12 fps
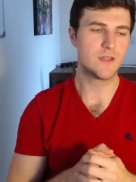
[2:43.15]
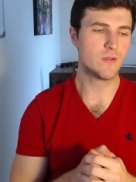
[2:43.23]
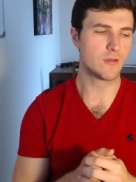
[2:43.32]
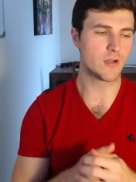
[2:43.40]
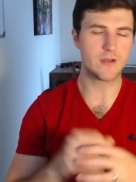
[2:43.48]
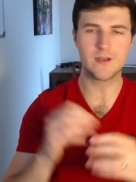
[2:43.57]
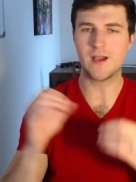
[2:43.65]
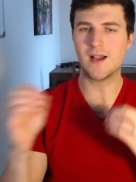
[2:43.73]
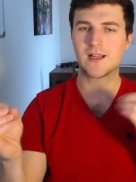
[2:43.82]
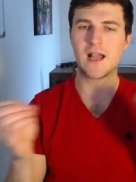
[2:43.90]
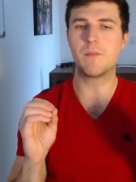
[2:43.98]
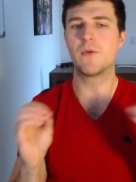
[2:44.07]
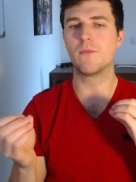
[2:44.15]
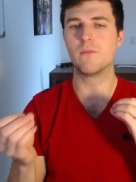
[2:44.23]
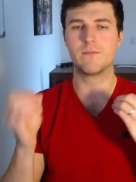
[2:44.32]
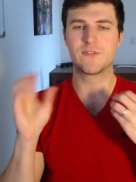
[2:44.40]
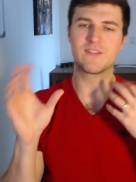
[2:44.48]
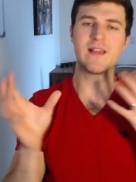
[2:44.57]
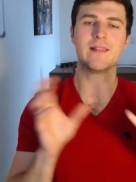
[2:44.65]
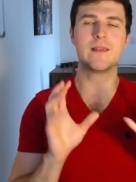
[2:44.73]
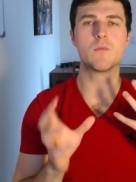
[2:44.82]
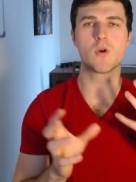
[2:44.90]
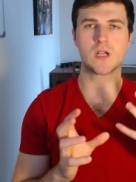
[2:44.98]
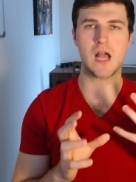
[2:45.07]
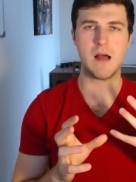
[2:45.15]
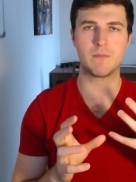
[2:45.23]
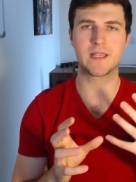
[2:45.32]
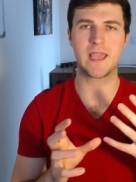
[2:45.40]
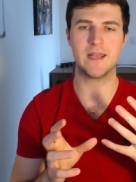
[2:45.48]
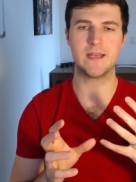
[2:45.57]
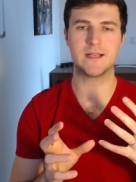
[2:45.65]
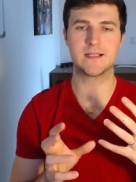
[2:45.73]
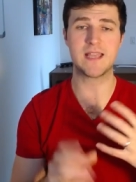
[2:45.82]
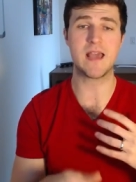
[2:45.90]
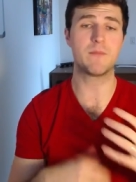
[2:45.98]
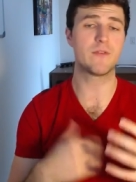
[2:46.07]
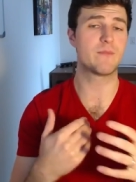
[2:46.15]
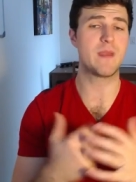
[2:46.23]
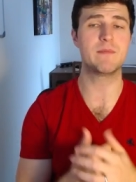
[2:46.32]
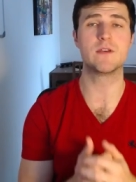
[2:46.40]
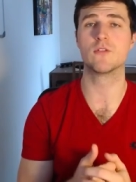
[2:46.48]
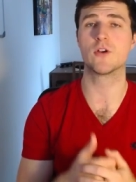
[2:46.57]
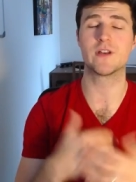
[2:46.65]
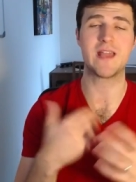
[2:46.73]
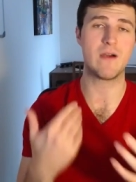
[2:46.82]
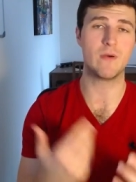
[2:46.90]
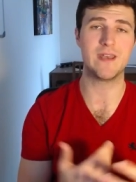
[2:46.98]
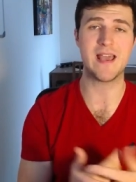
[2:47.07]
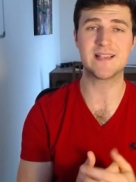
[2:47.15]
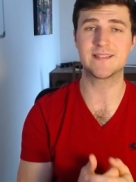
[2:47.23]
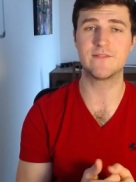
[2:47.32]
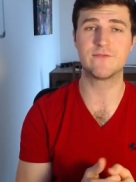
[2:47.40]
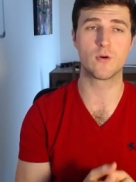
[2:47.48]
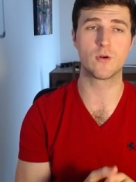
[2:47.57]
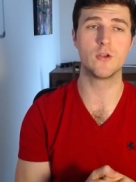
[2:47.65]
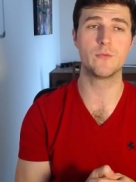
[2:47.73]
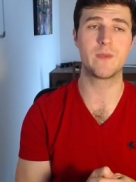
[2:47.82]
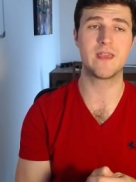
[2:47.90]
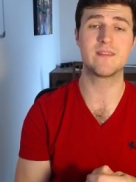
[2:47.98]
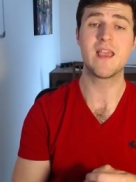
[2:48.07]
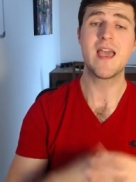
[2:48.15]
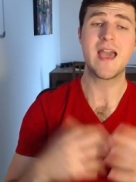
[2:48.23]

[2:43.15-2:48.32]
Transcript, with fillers: You learned a couple slightly more complicated examples. Maybe you learned how a nested for loop is,